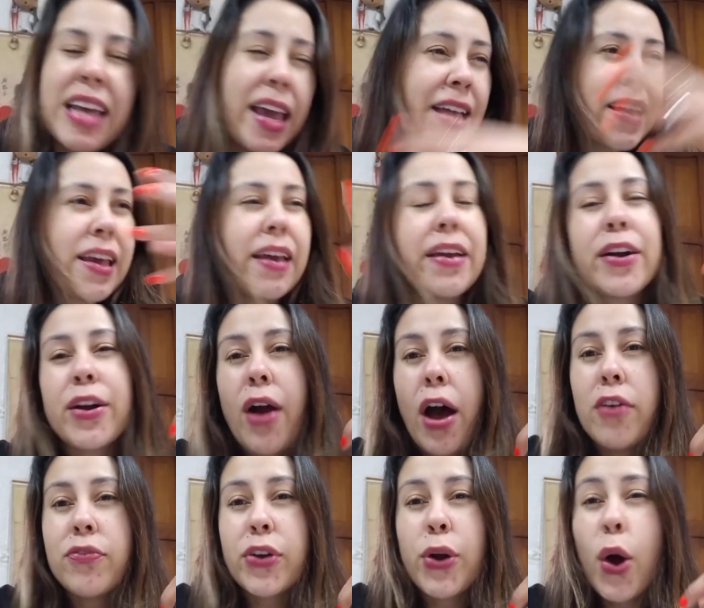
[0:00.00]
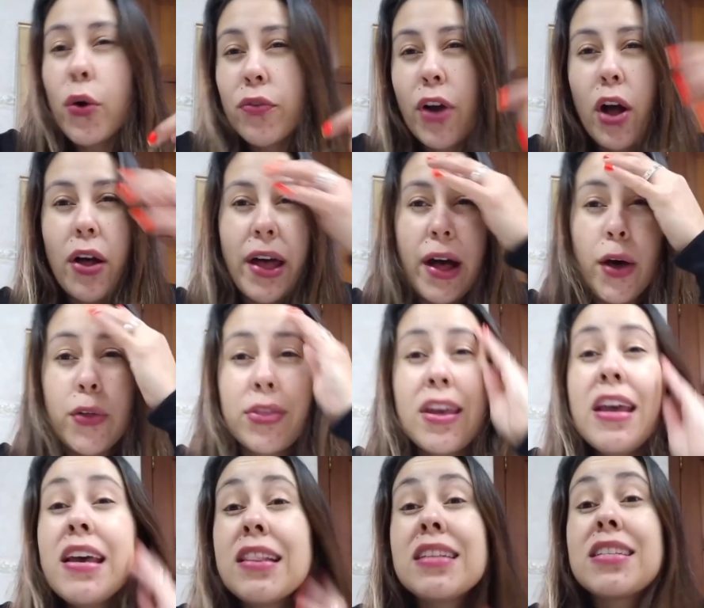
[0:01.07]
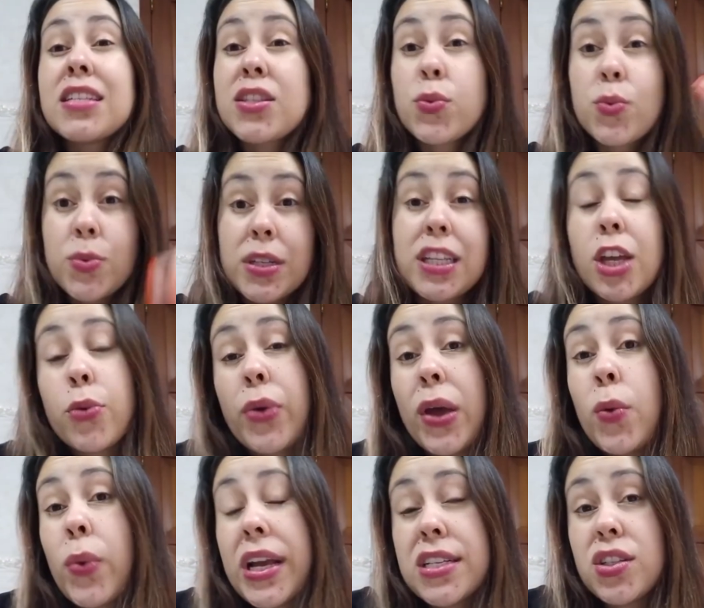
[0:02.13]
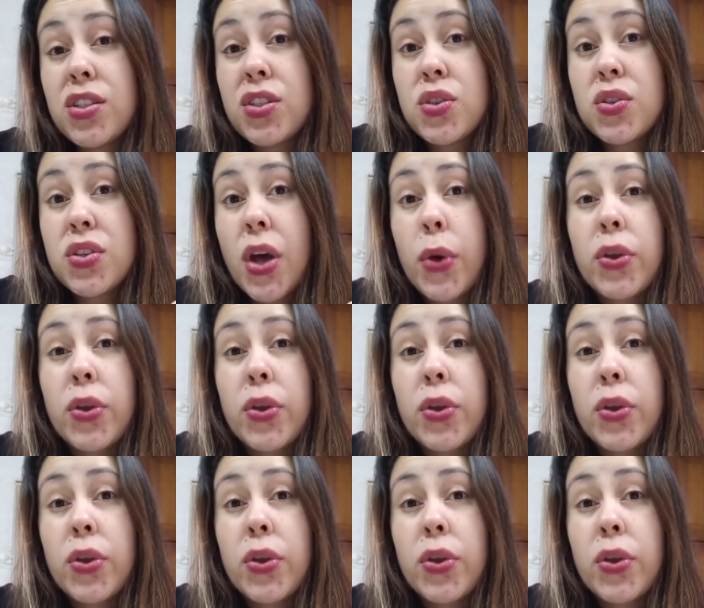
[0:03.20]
take care of your overall health, this is a really great way to do so.